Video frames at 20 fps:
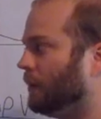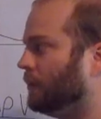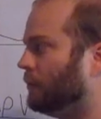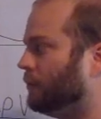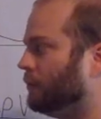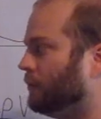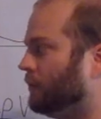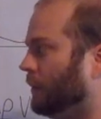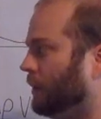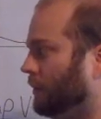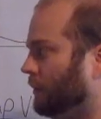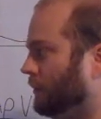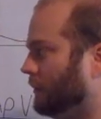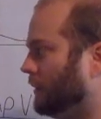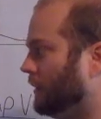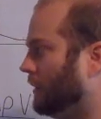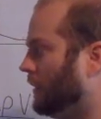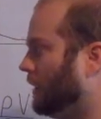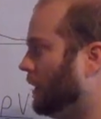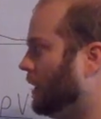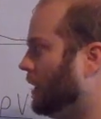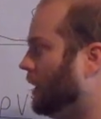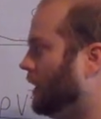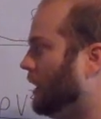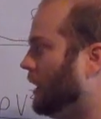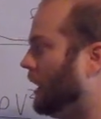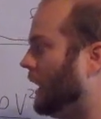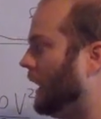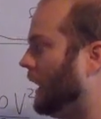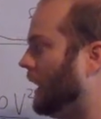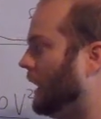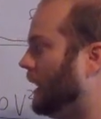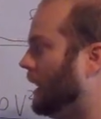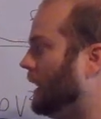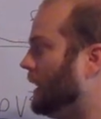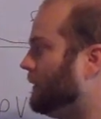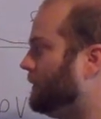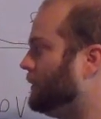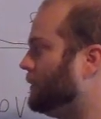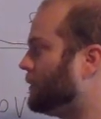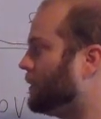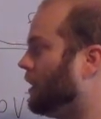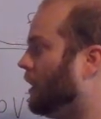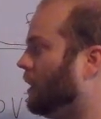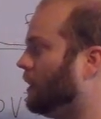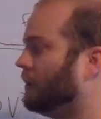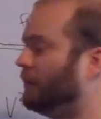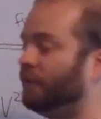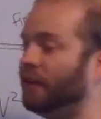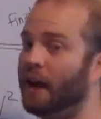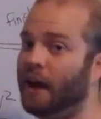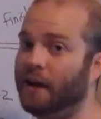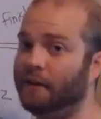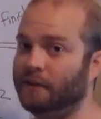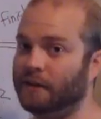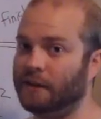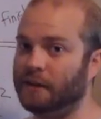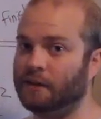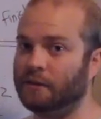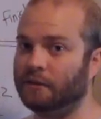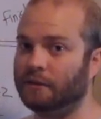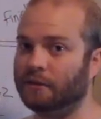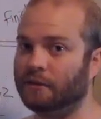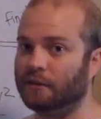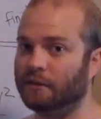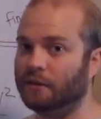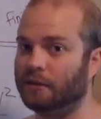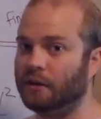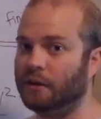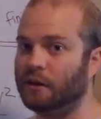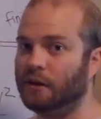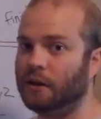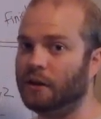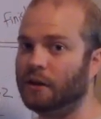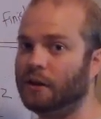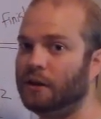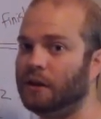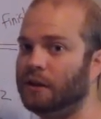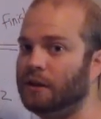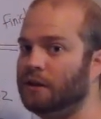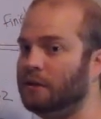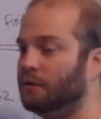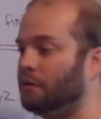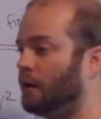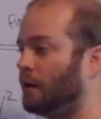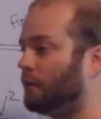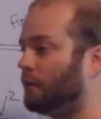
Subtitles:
So, if your car is heavy, you are